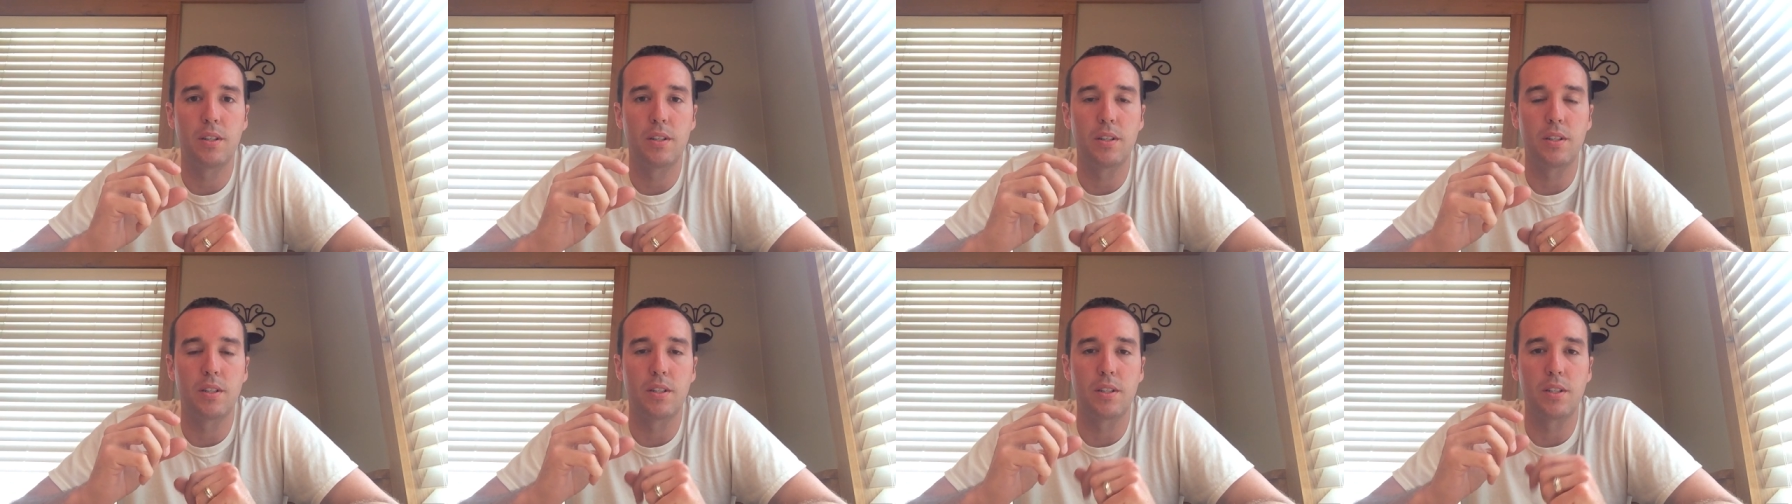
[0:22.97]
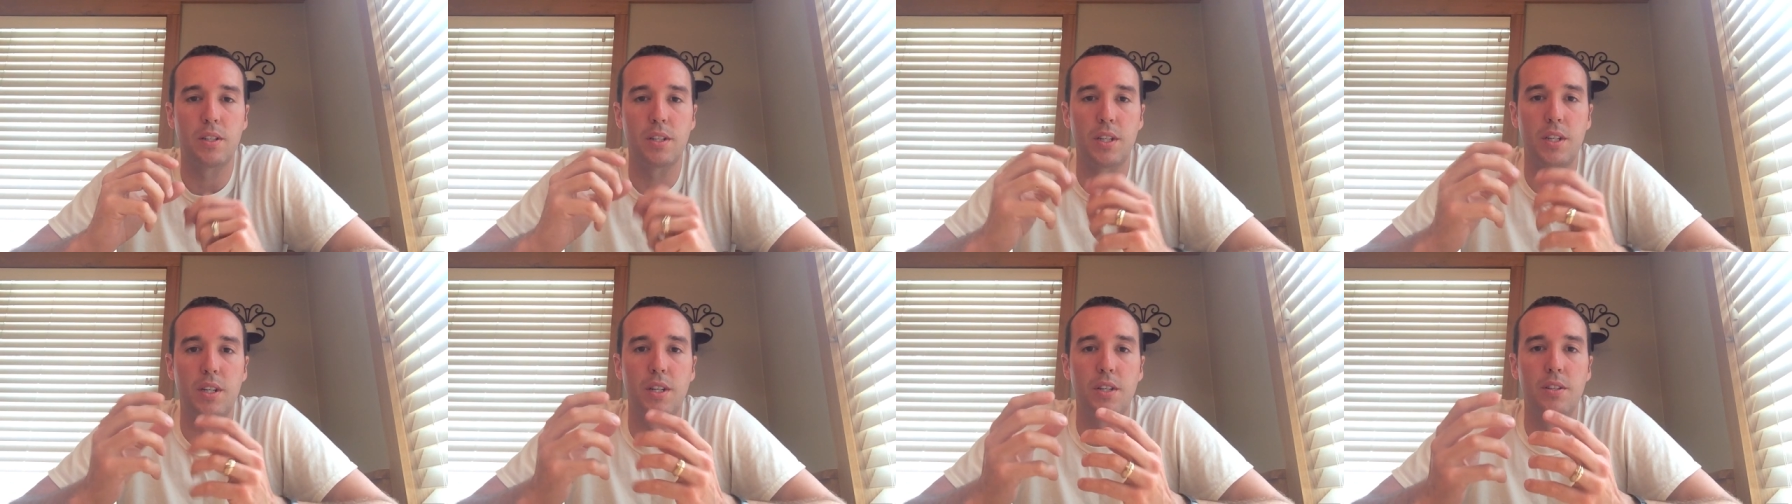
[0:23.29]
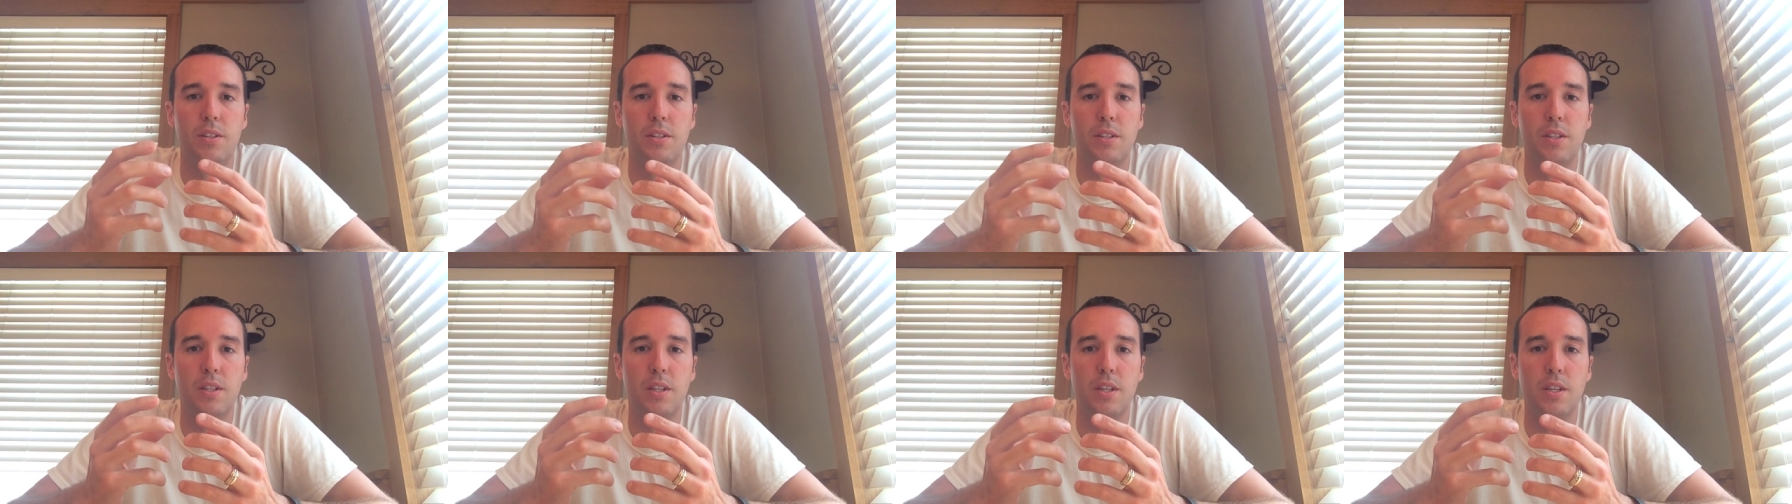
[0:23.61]
uh,
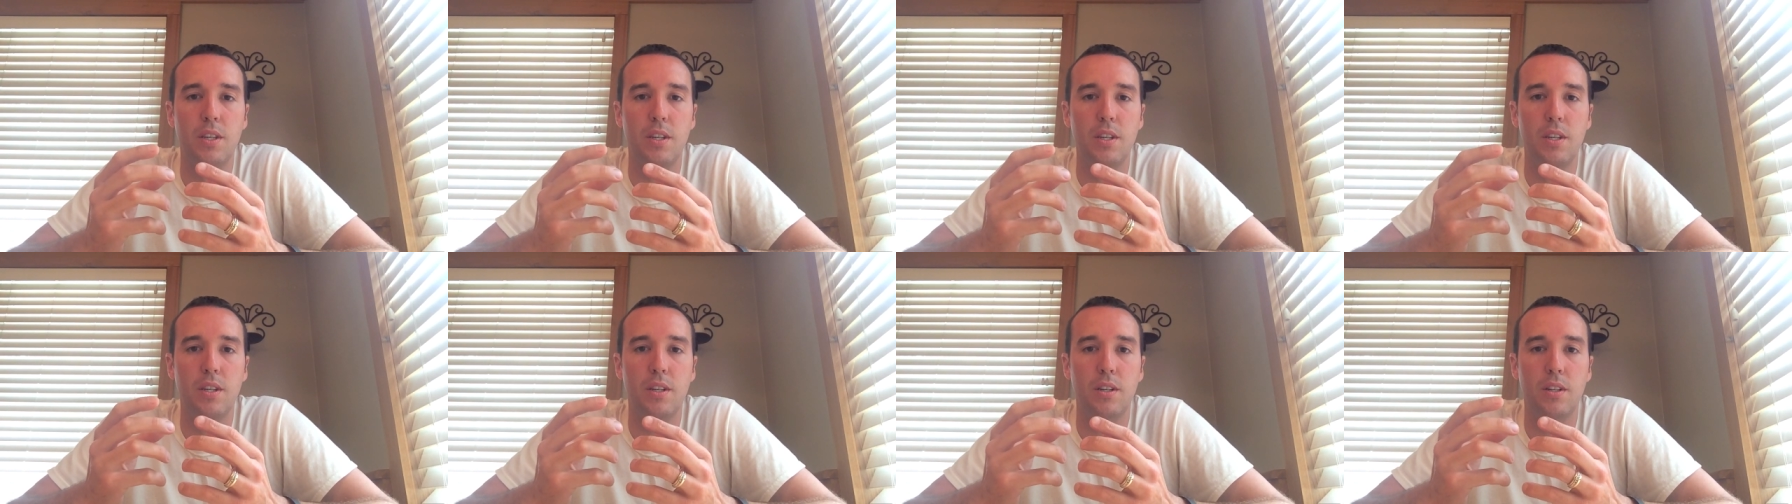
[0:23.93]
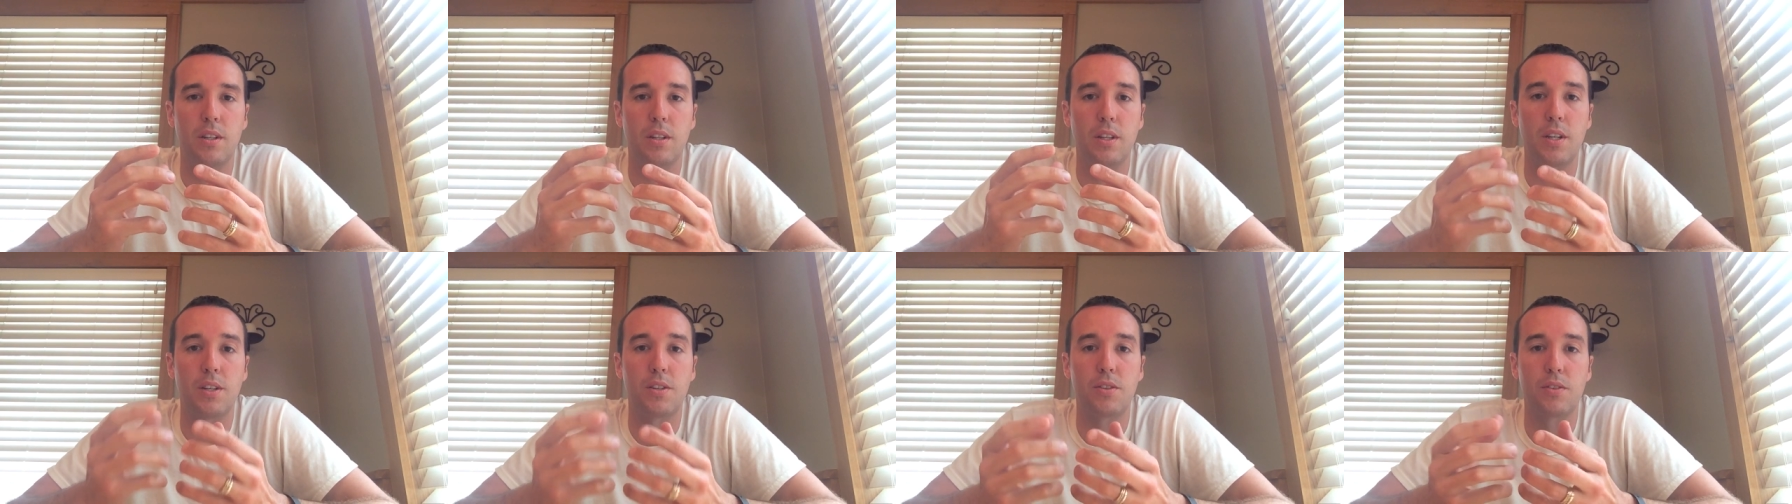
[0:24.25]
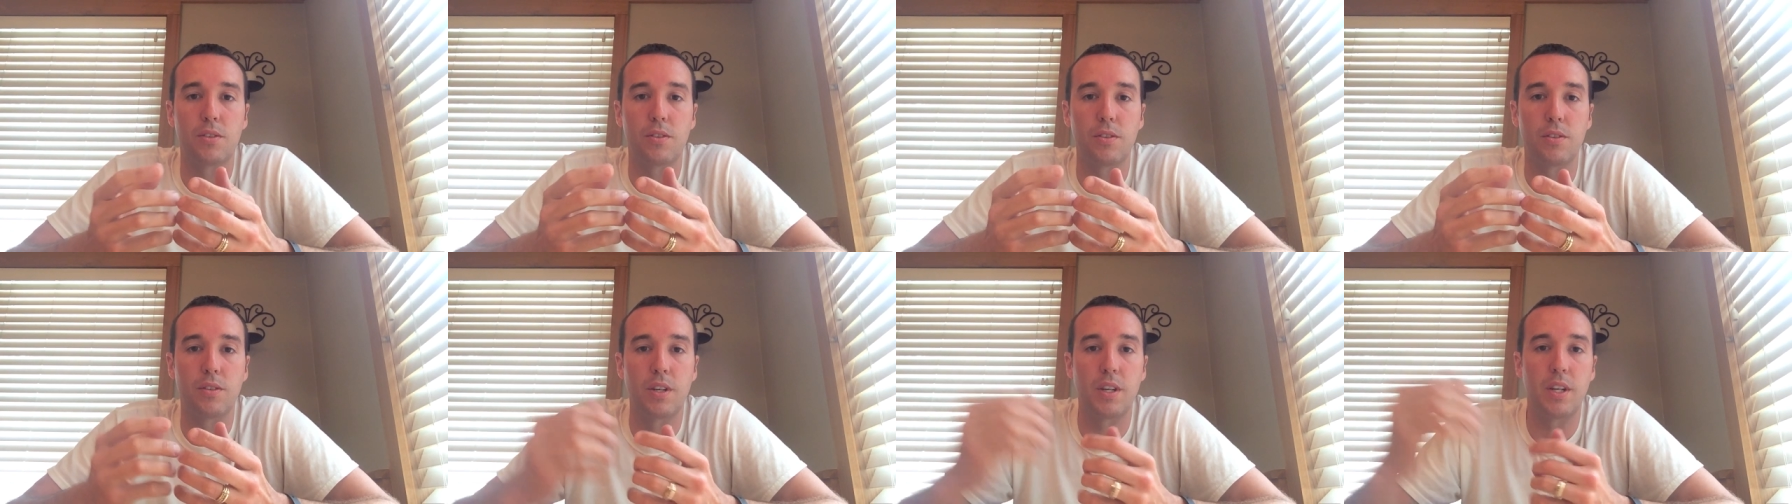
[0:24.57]
secures the
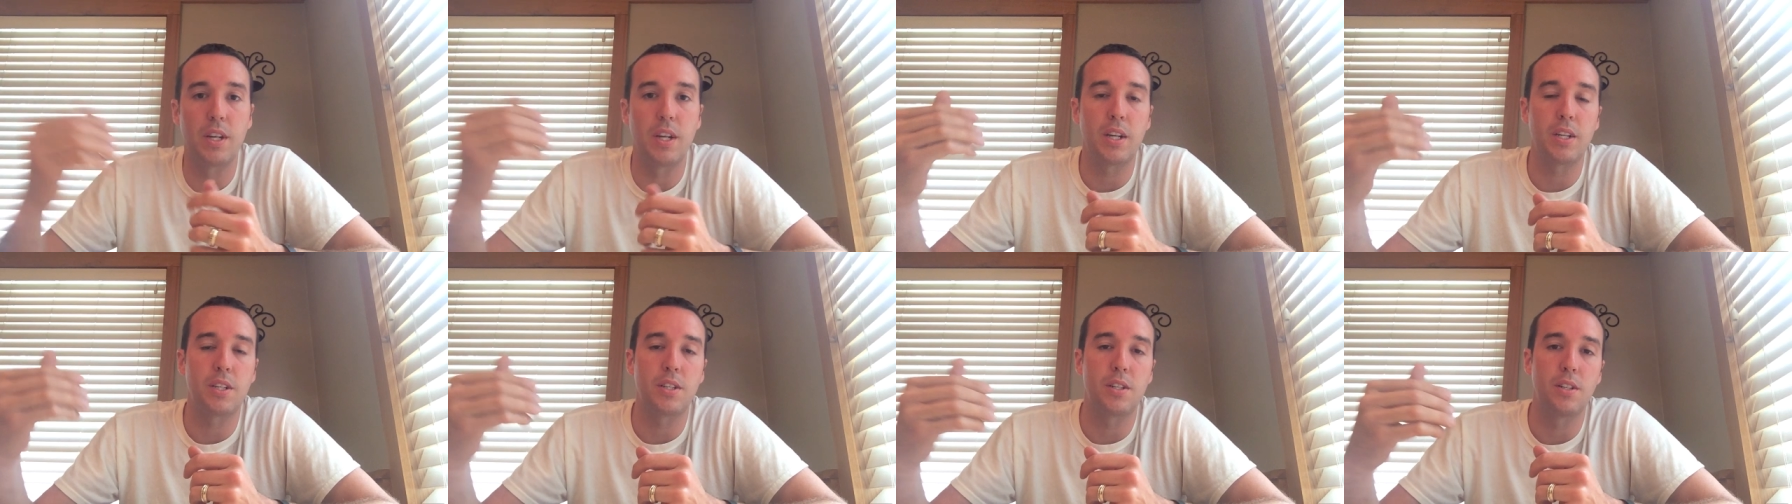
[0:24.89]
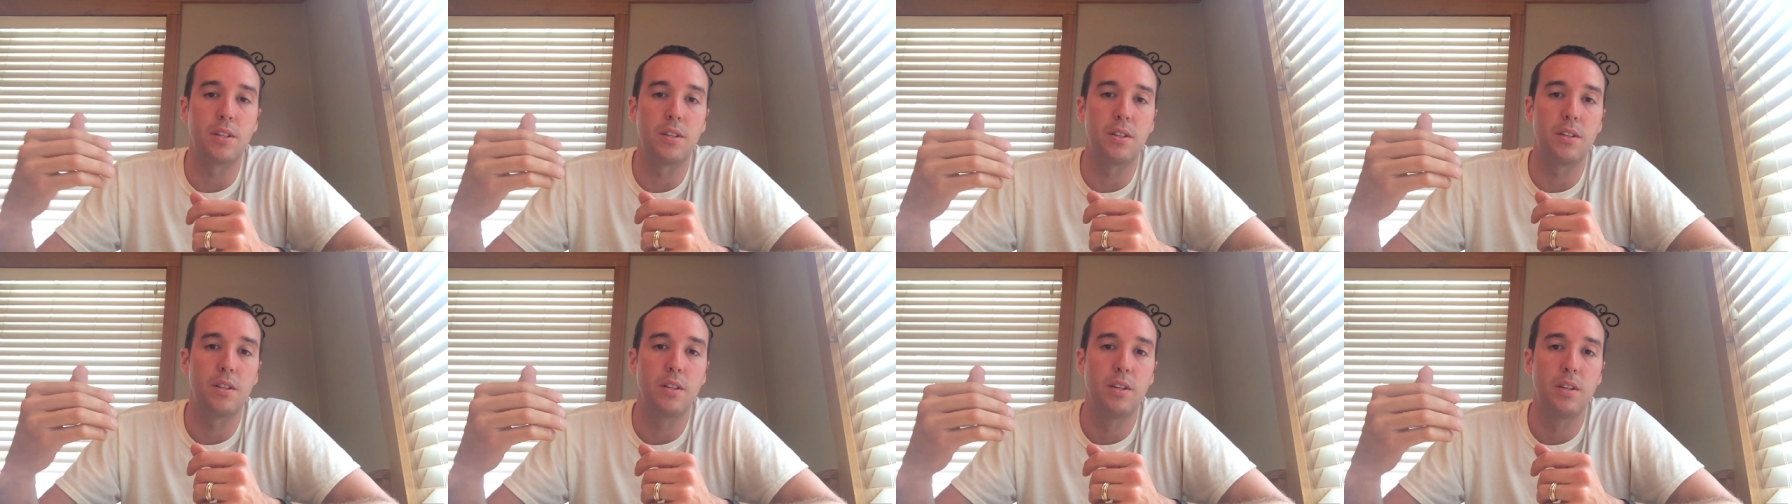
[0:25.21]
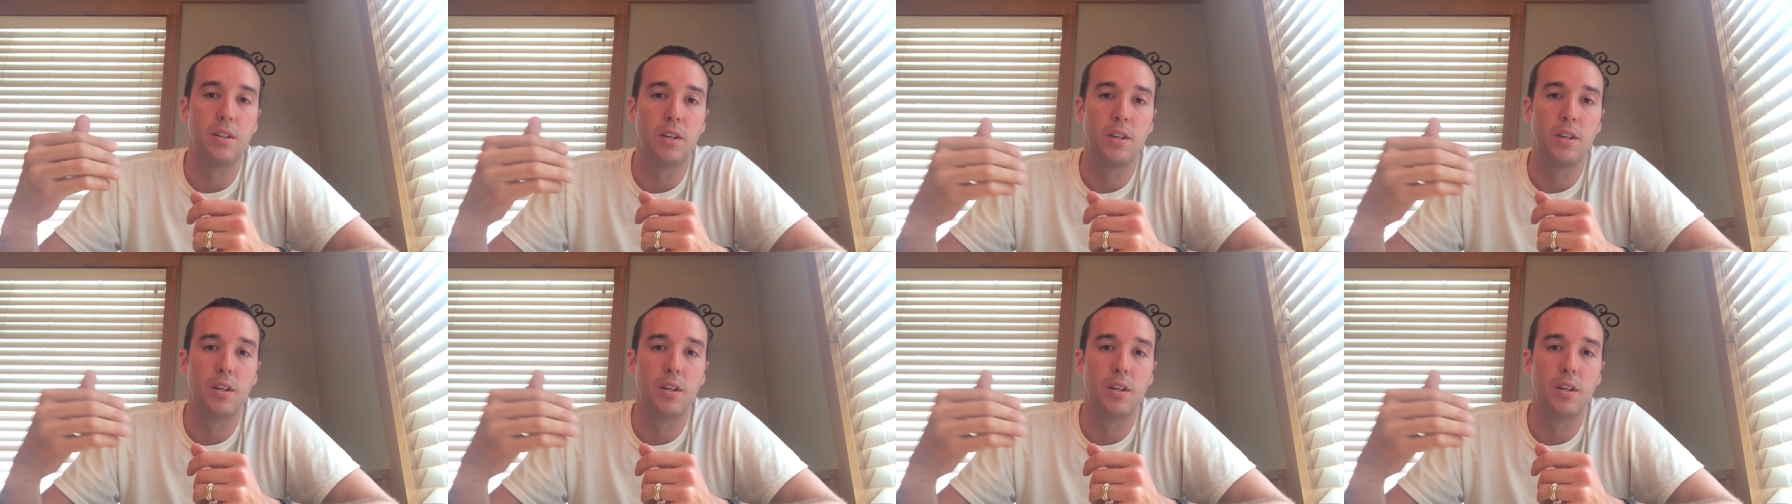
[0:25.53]
electrical connection